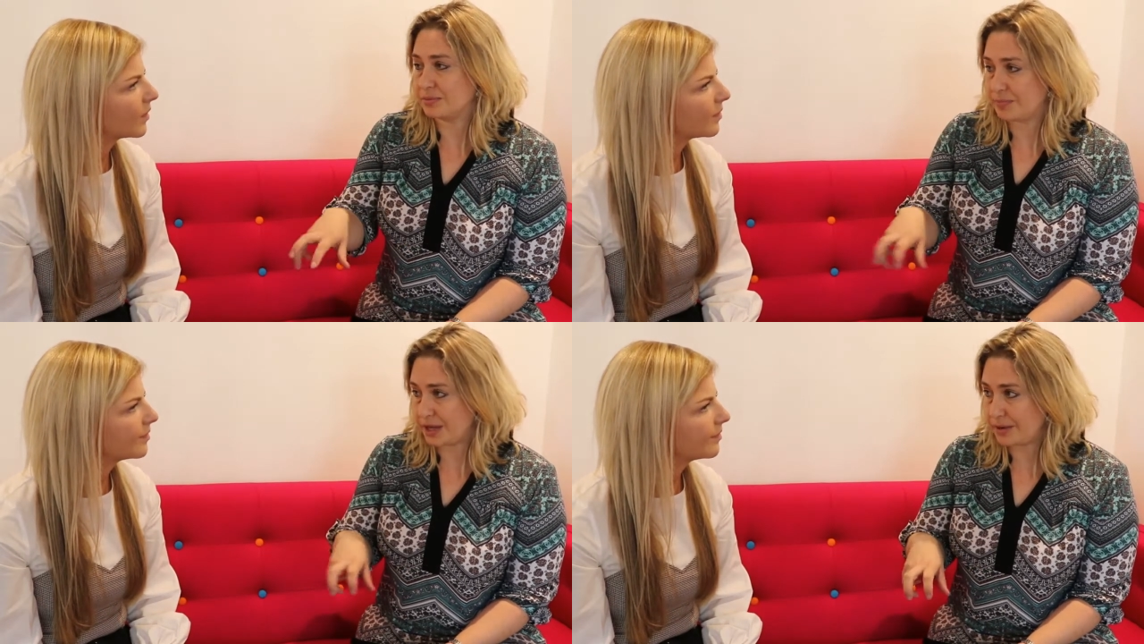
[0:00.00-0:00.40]

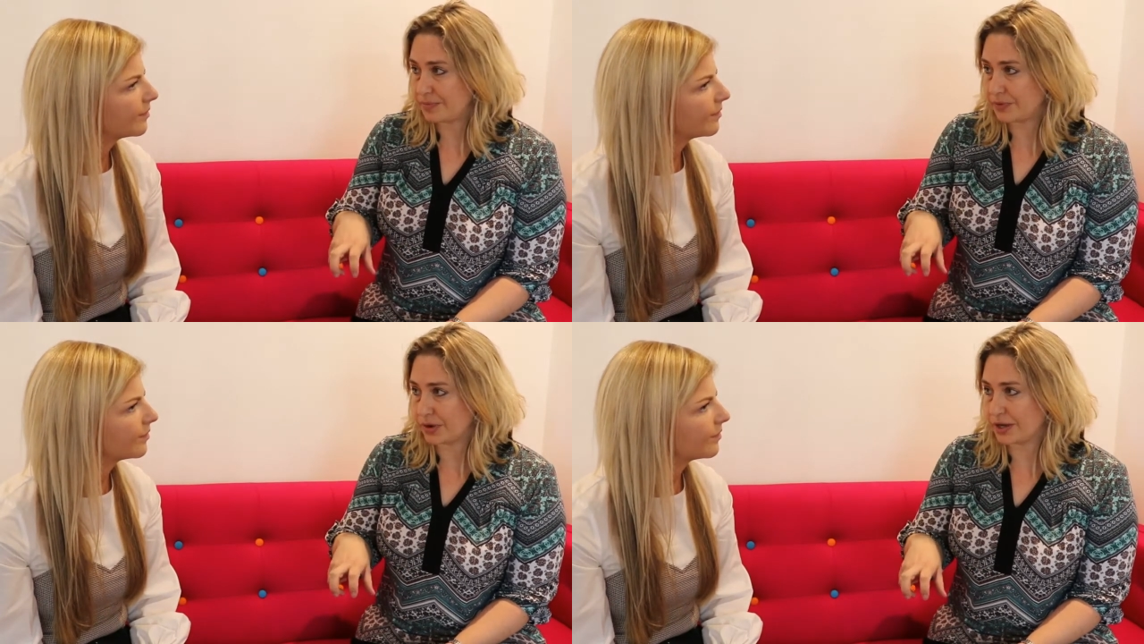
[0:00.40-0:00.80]
Speaker 1: can
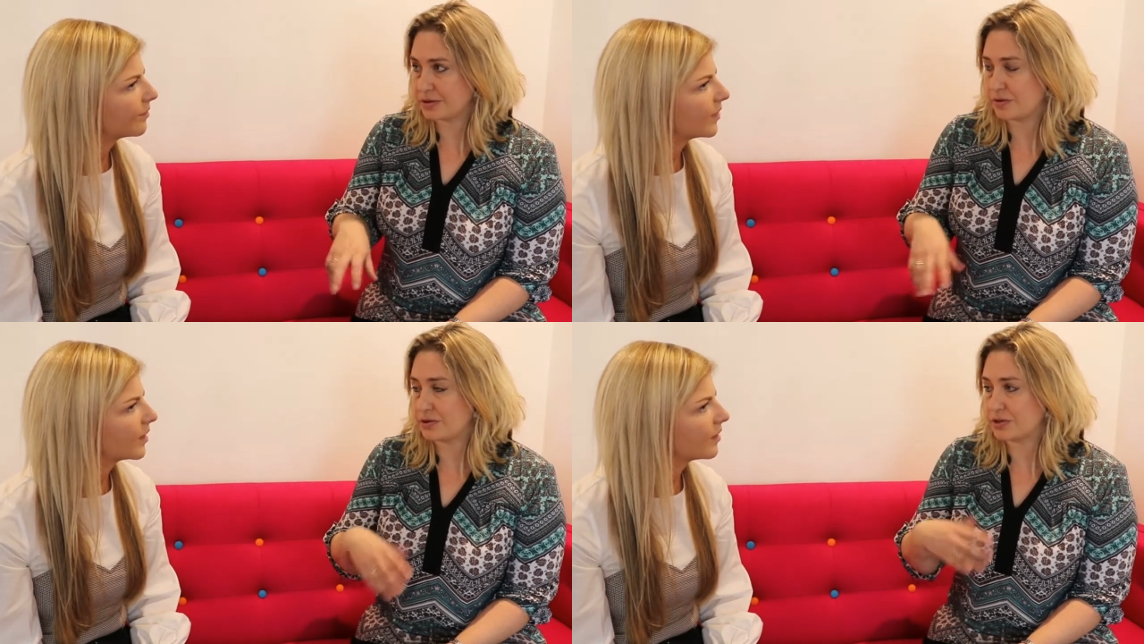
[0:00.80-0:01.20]
be. Okay,
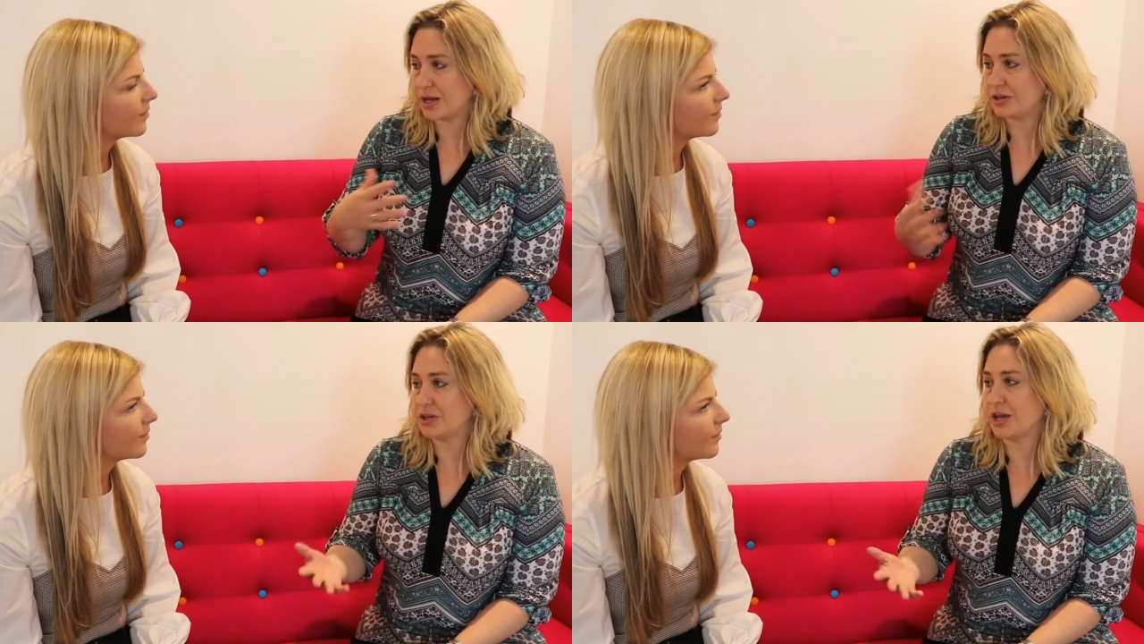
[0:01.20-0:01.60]
so there's
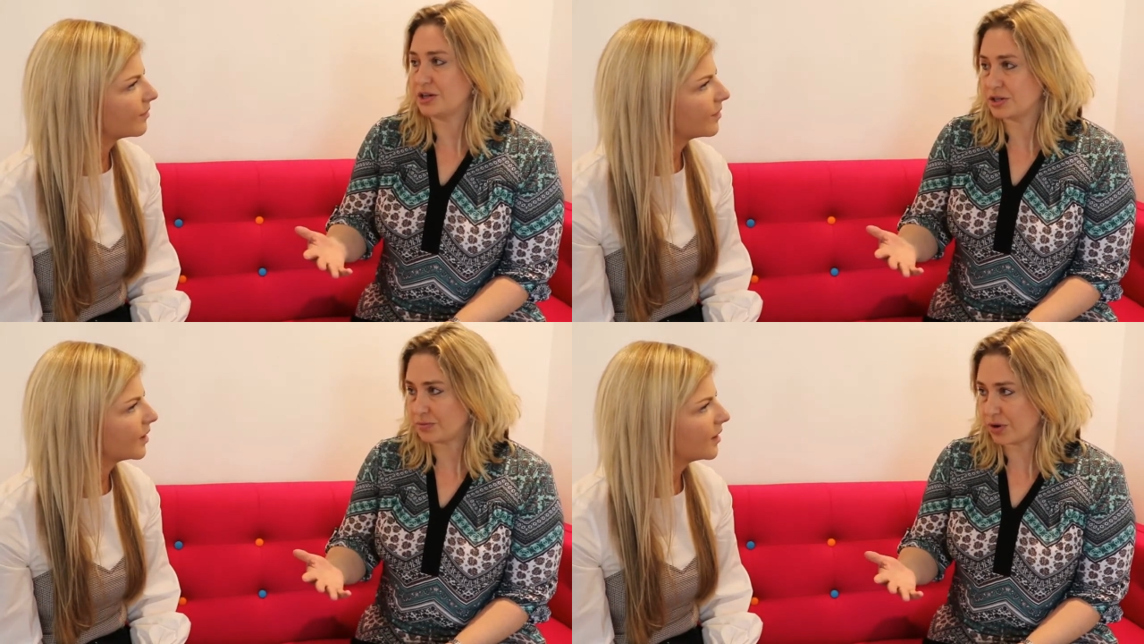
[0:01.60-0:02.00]
an
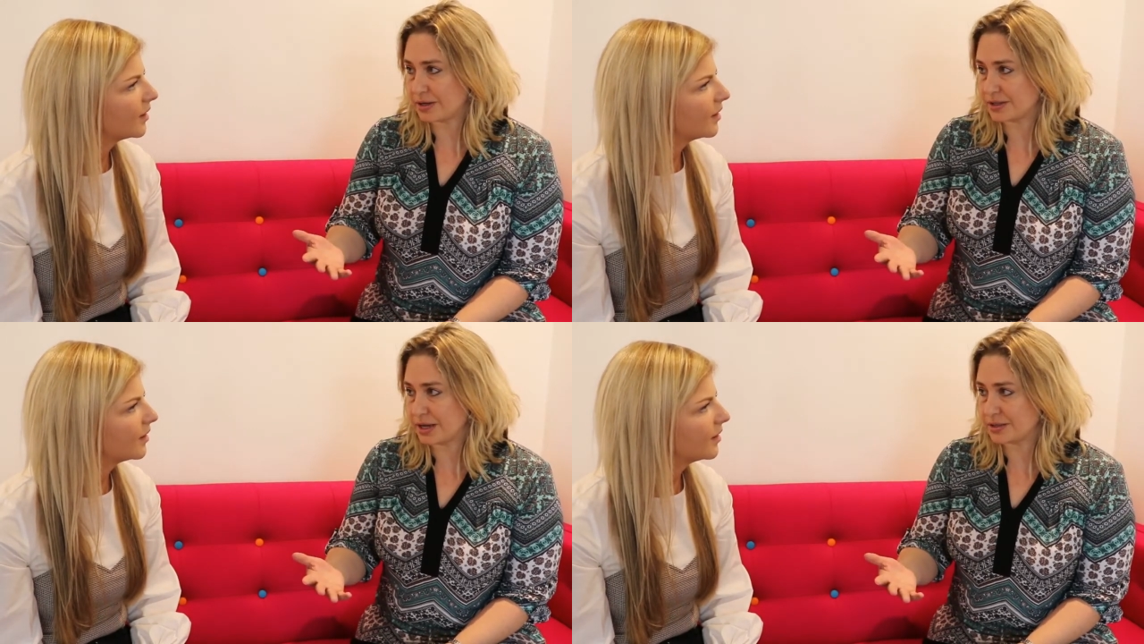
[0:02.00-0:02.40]
education
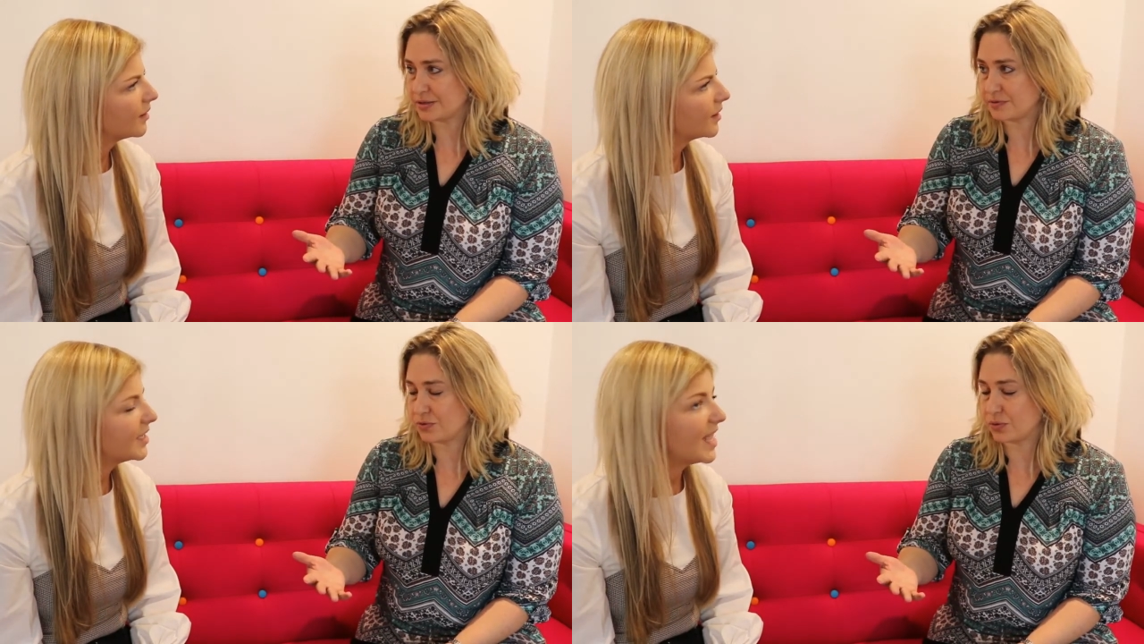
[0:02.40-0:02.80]

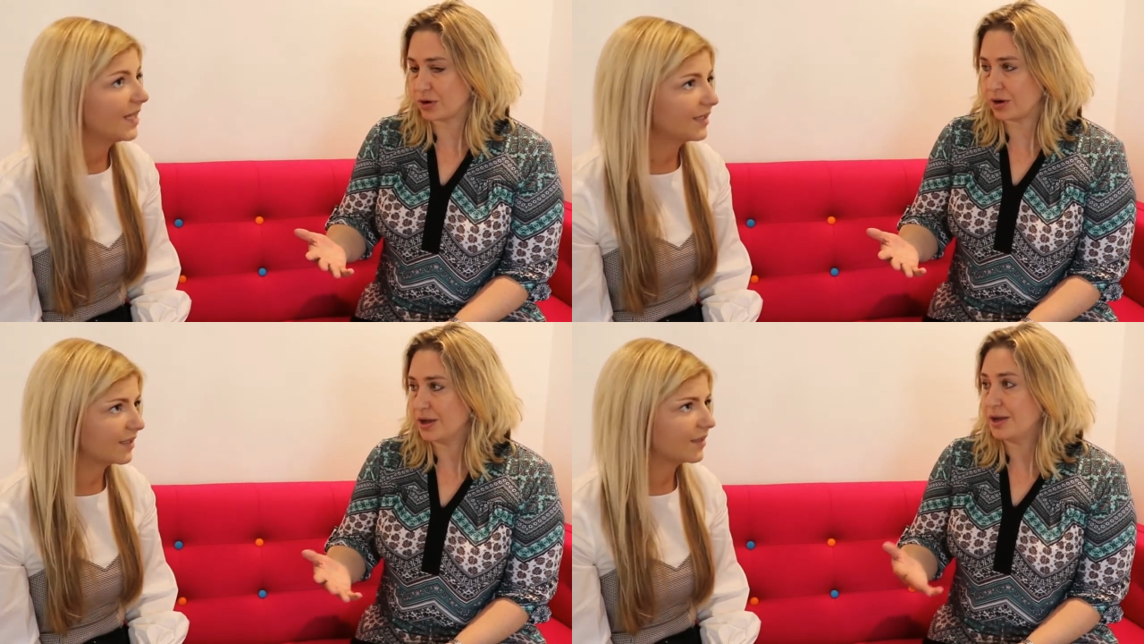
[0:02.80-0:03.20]
process
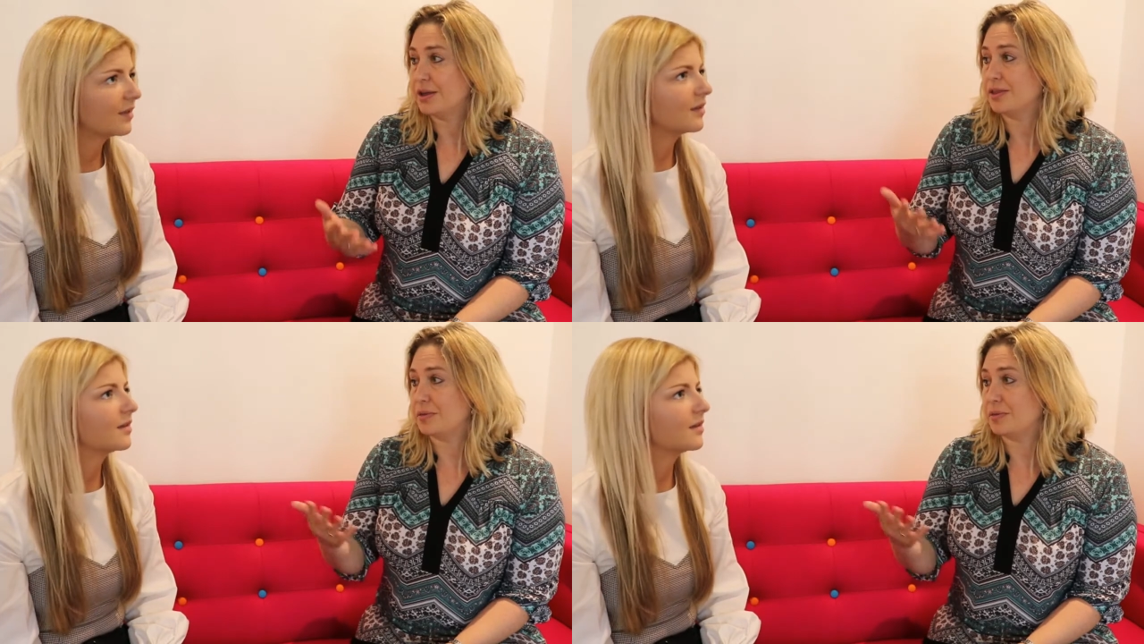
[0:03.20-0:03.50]
for yes.